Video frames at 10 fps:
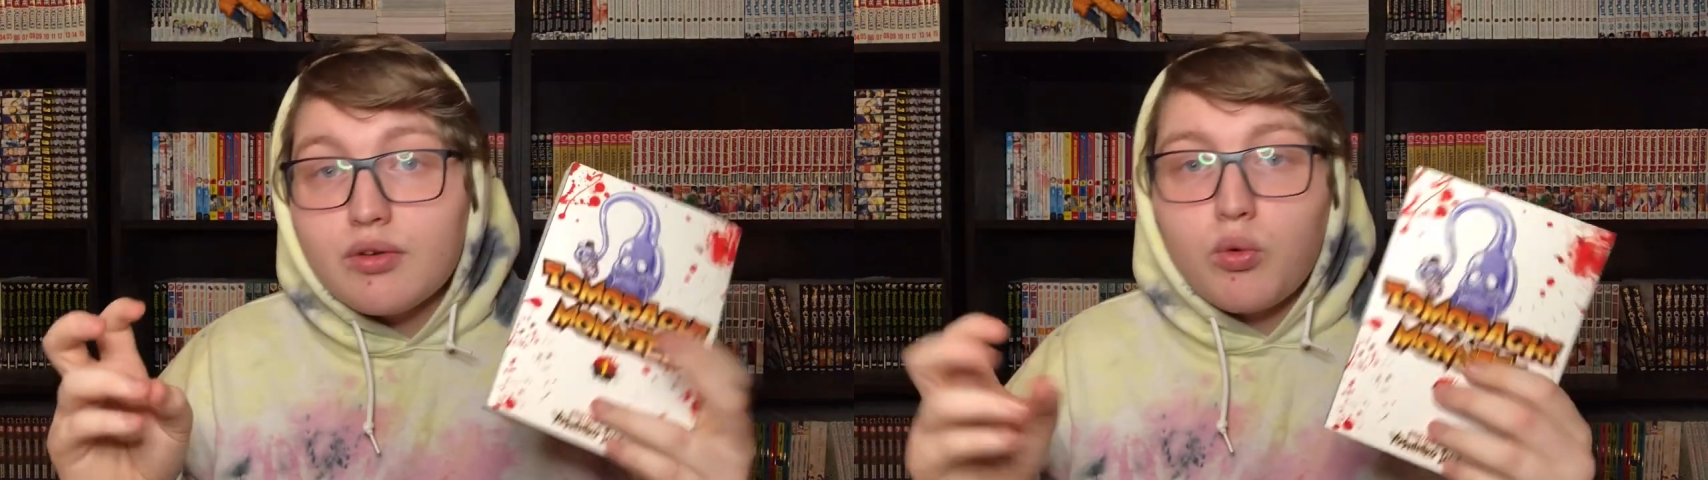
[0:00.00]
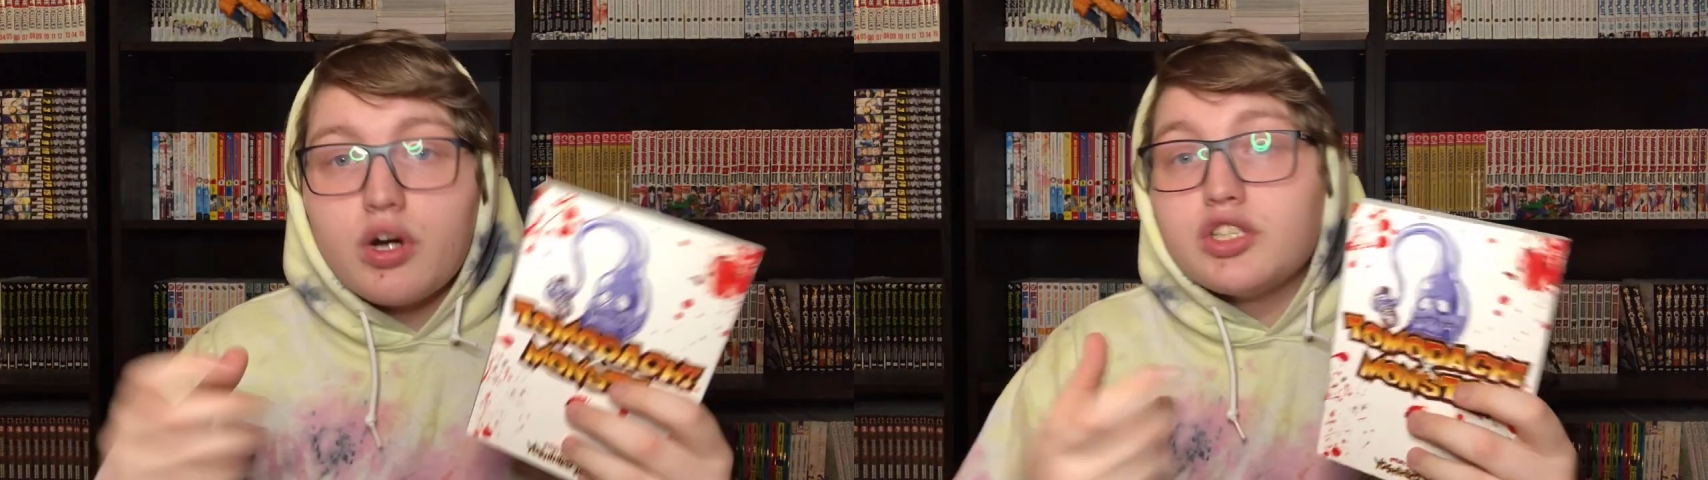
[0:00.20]

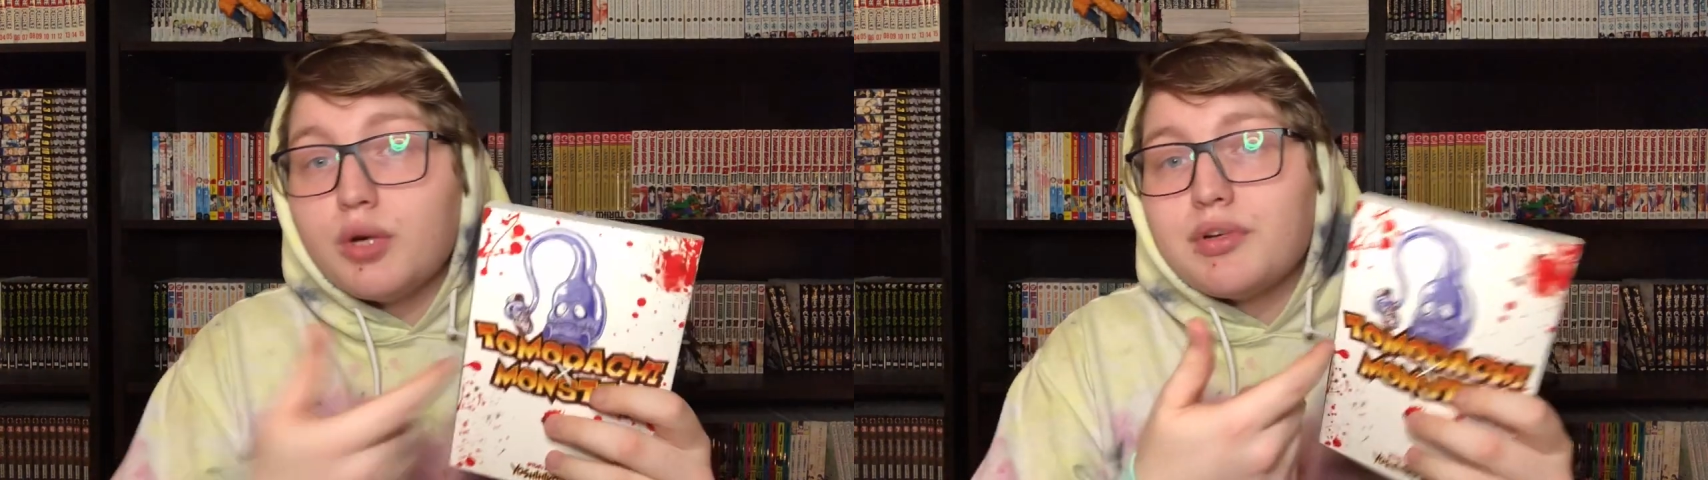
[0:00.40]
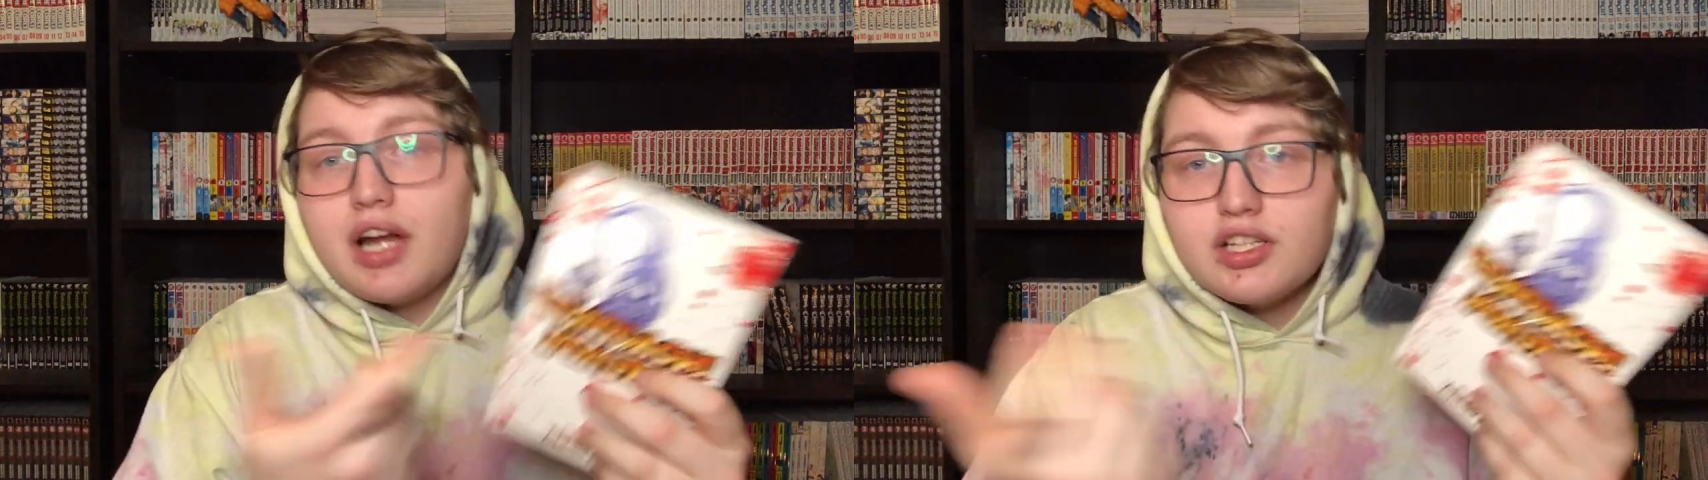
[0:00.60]
or a
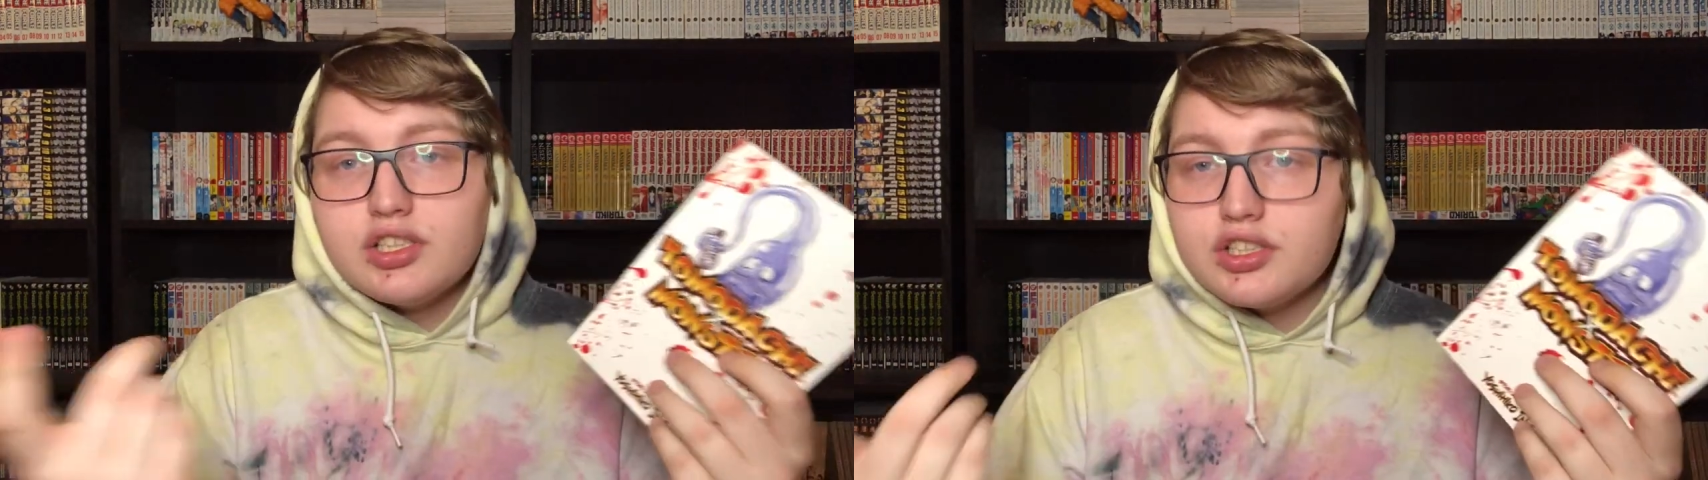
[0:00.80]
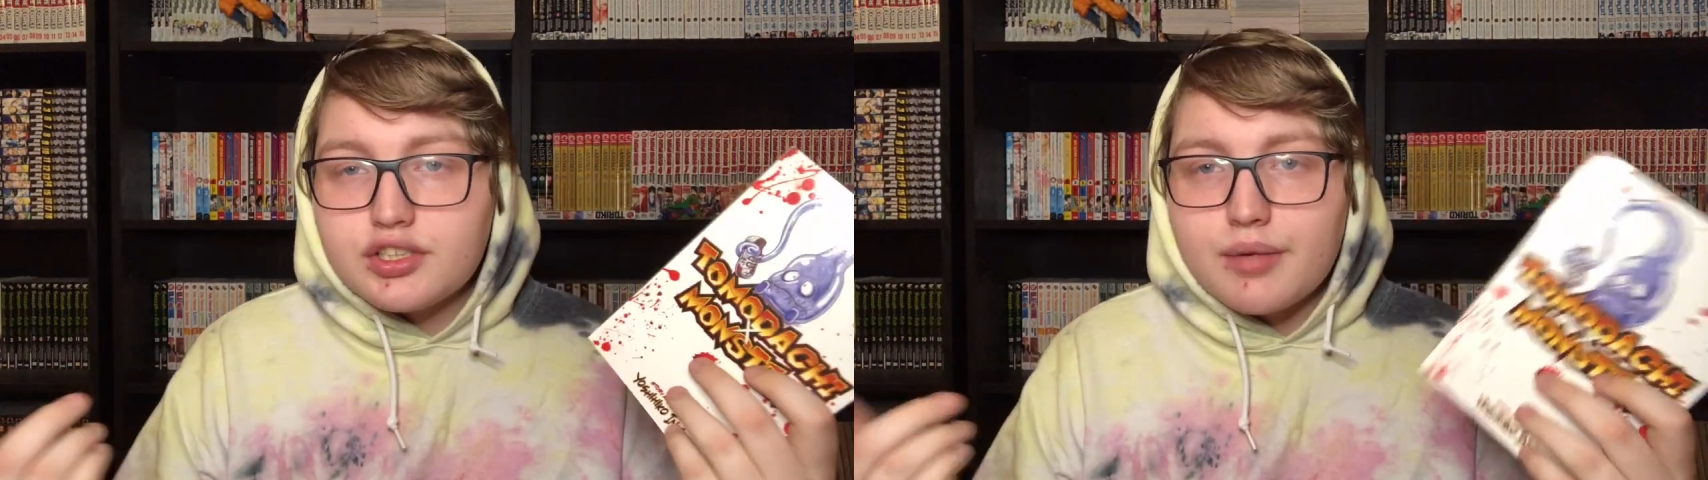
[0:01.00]

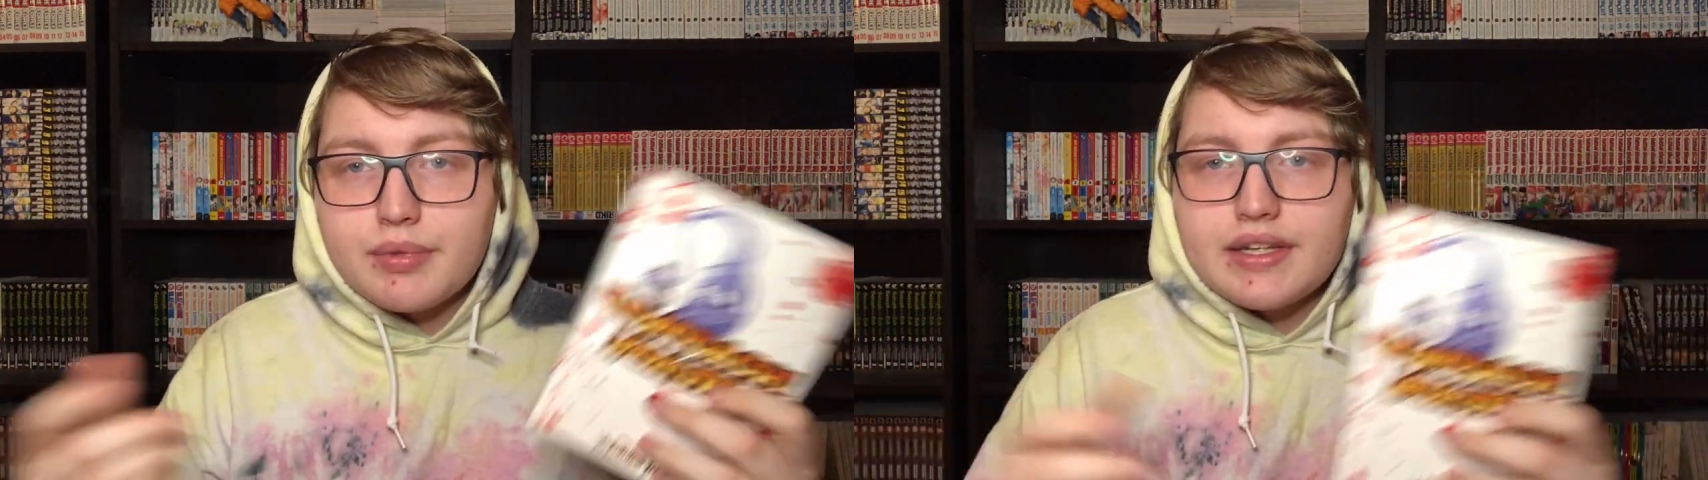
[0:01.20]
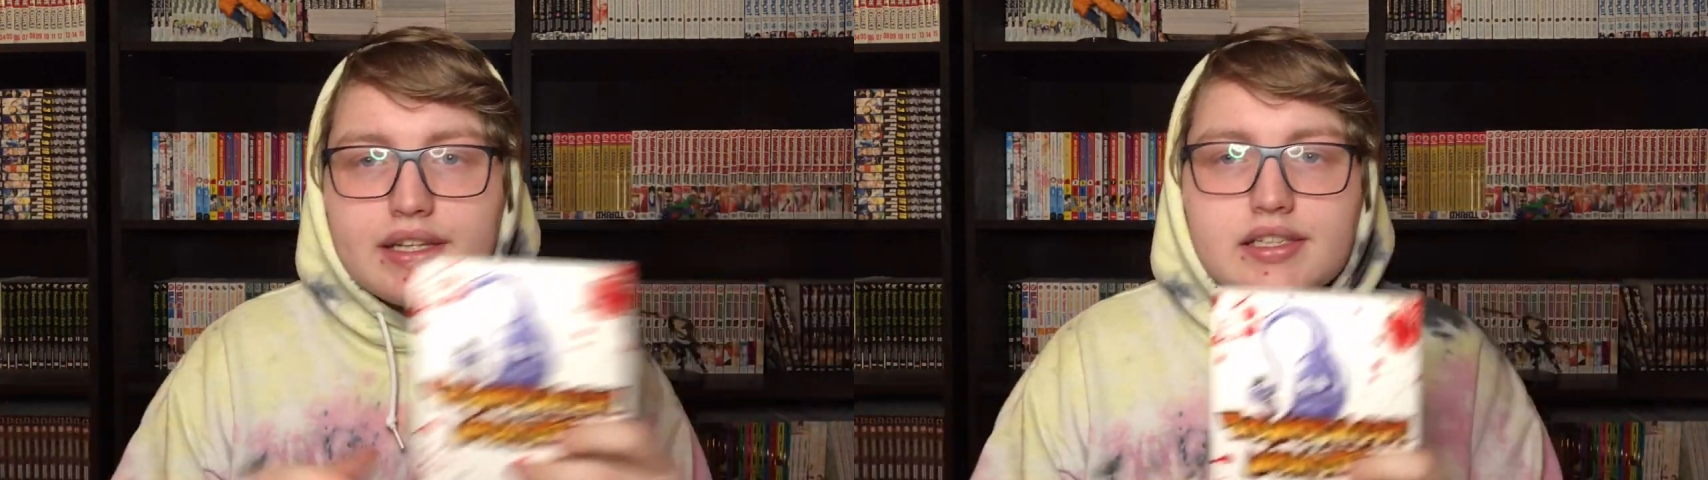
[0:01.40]
Tomodachi in
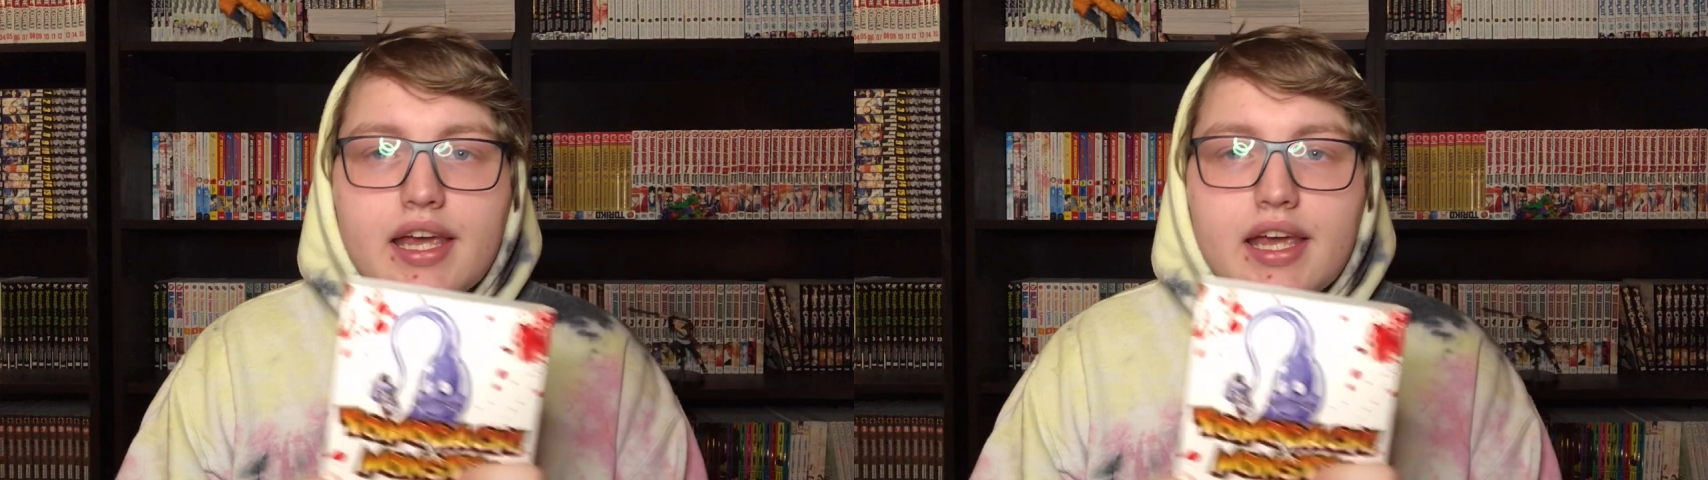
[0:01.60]
Japanese.